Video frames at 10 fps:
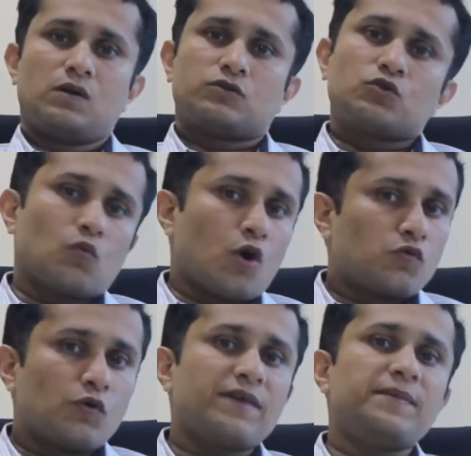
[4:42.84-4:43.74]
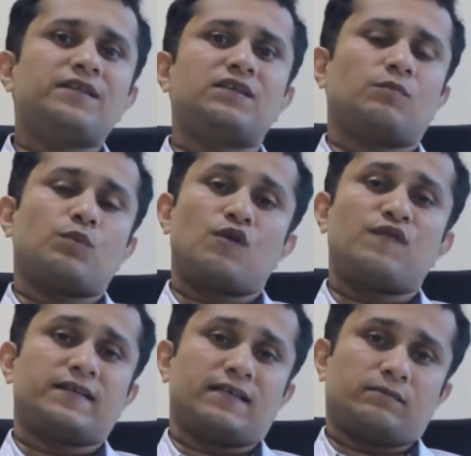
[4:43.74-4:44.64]
So what would have been the number of
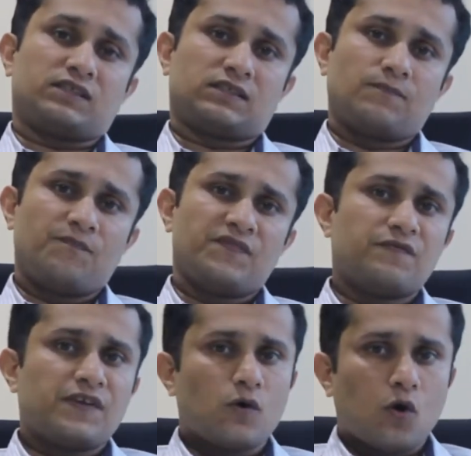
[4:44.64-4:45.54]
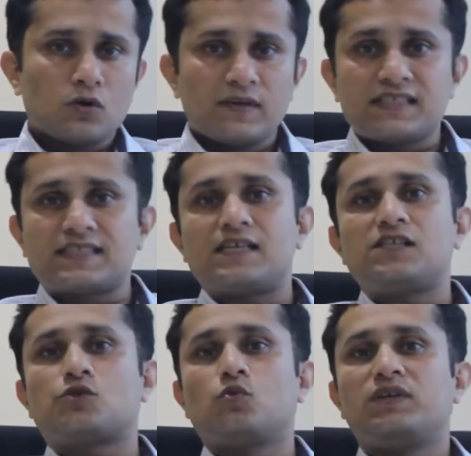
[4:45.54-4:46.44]
attempts? We always tell
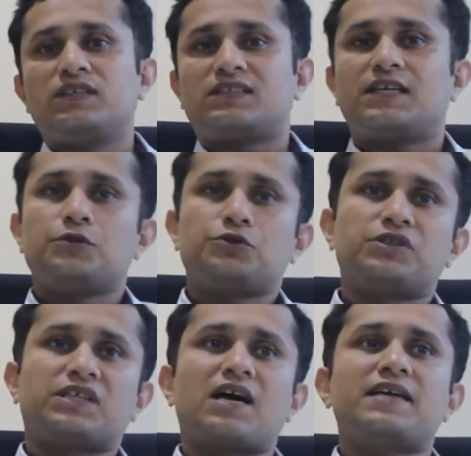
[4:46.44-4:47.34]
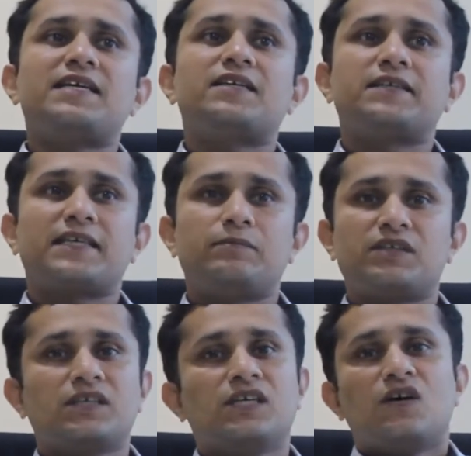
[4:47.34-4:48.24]
students that you should try and
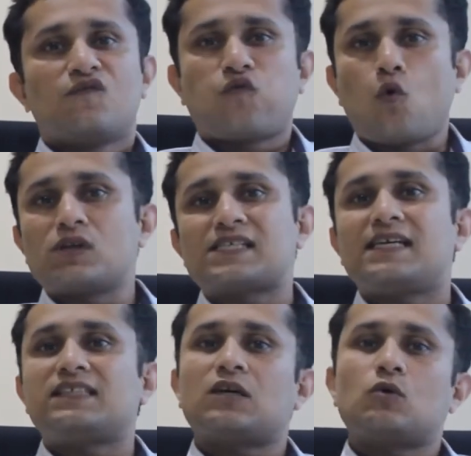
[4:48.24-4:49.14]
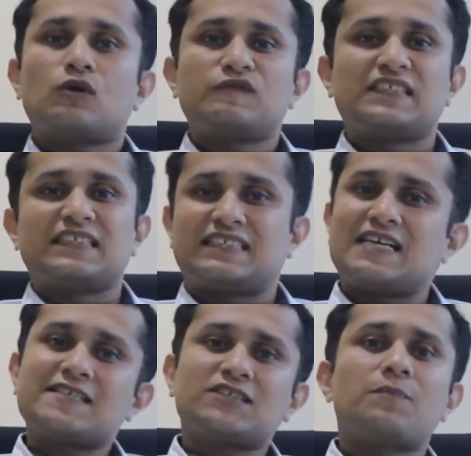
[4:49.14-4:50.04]
attempt 4 sets out of 6,
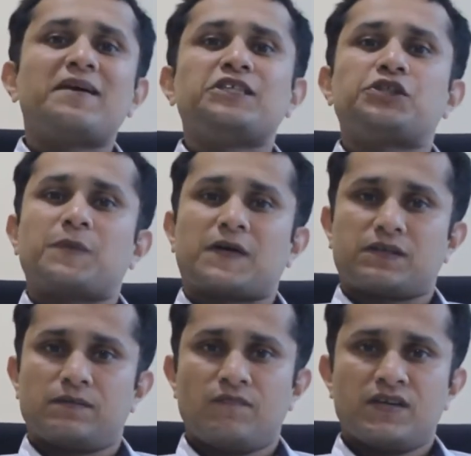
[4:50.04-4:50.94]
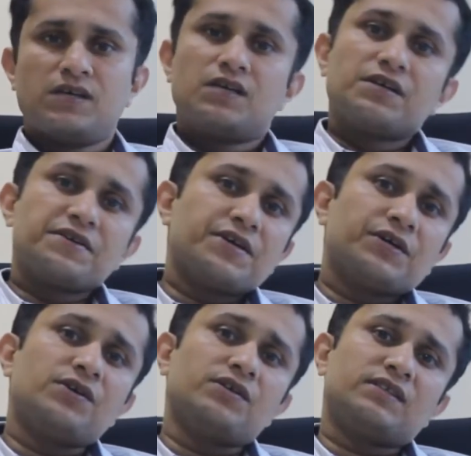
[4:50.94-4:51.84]
that is the benchmark.
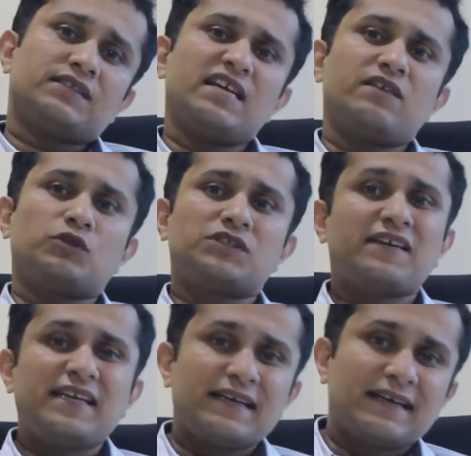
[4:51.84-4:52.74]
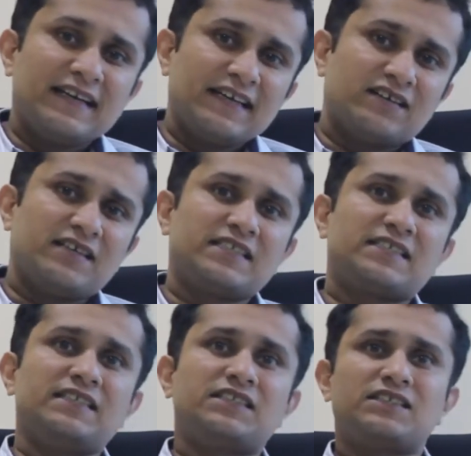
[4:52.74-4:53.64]
Here there was a very clear
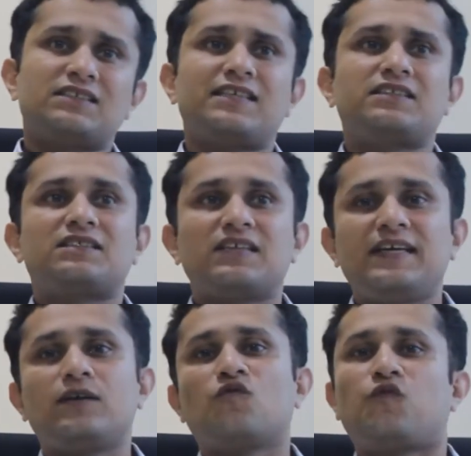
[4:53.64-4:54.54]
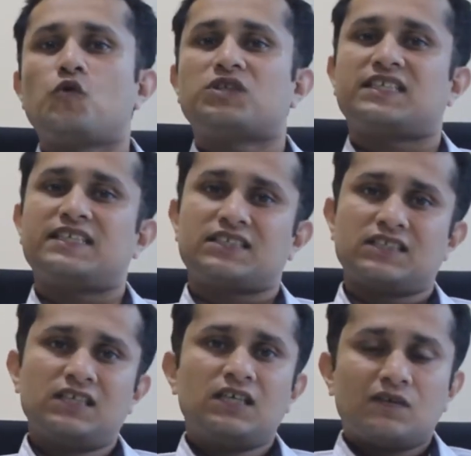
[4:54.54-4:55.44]
distinction that 3 to 4 sets
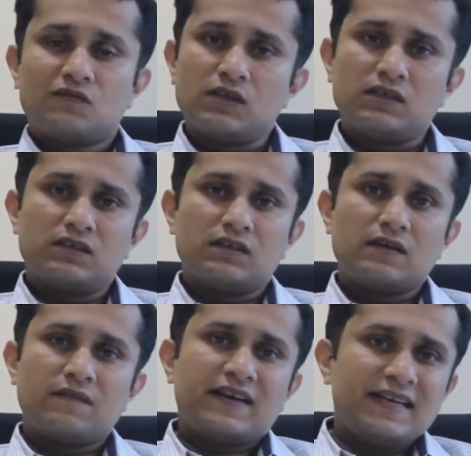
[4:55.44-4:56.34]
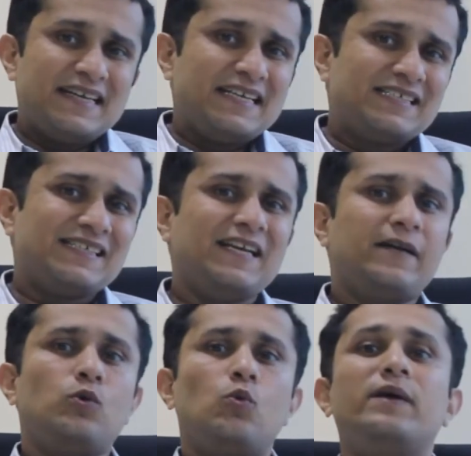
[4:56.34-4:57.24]
were very
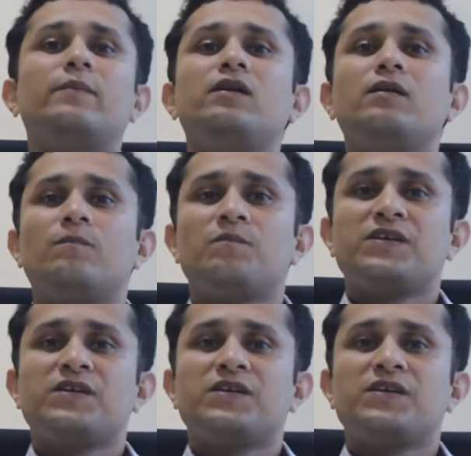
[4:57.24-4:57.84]
easily doable,